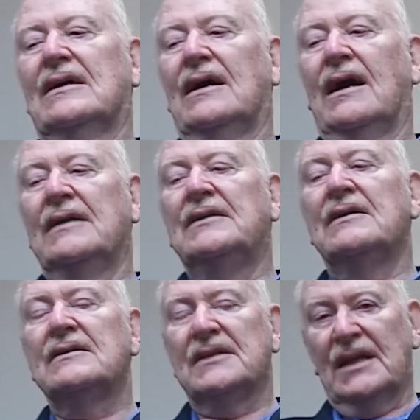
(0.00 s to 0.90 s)
I
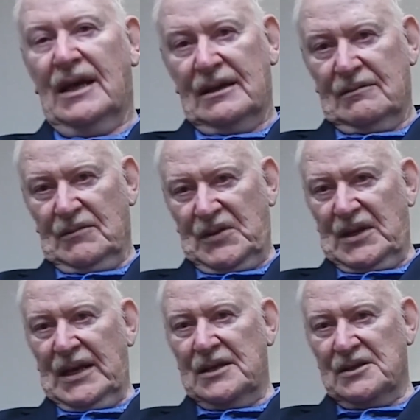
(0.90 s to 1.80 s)
dealt a lot with
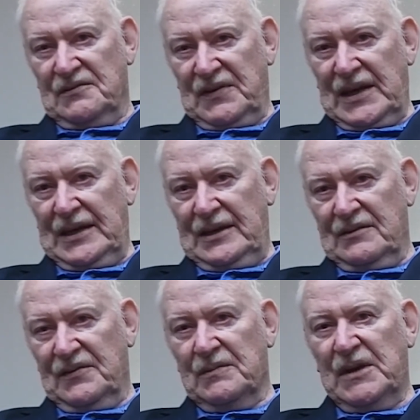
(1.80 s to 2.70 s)
classified
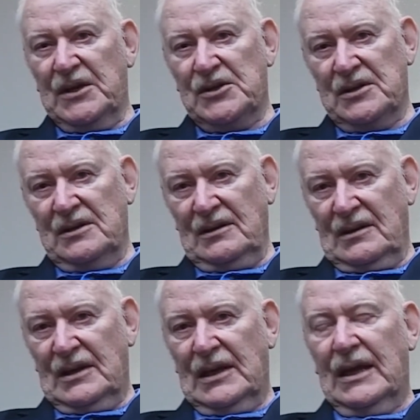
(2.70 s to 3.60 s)
information,
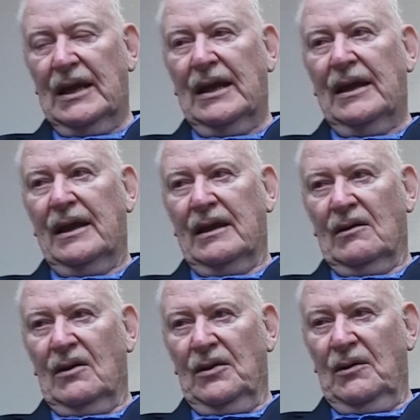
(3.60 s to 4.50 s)
and
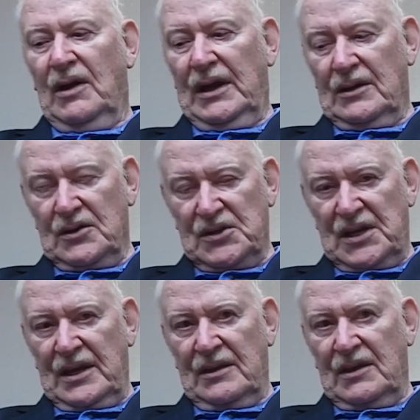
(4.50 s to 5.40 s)
although I
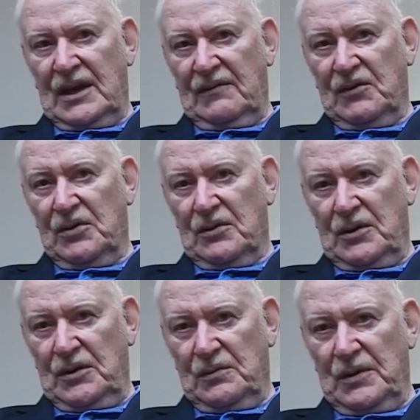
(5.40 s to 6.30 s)
understand that after
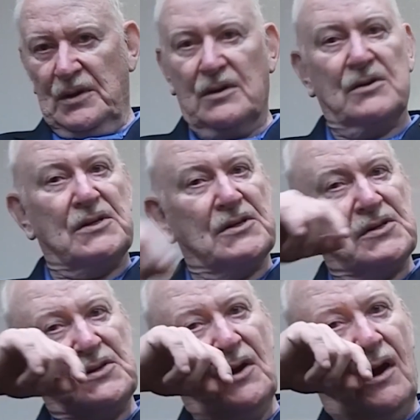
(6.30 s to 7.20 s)
33 years
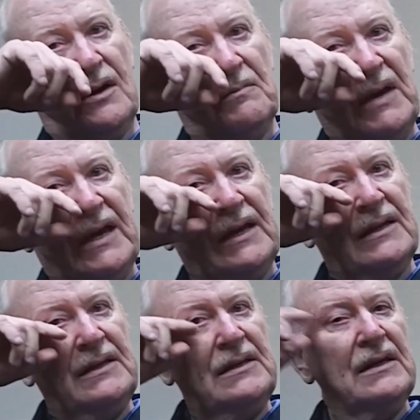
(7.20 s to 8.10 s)
it's
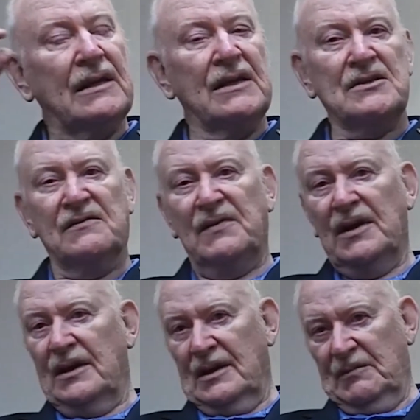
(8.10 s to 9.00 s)
automatically
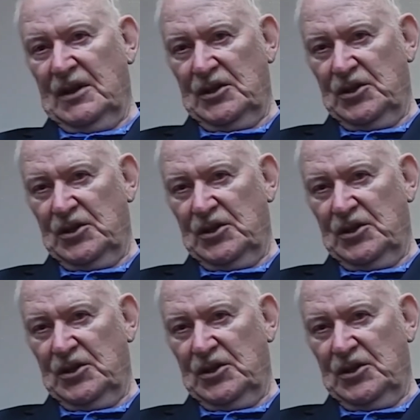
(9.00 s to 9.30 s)
declassified, I'm not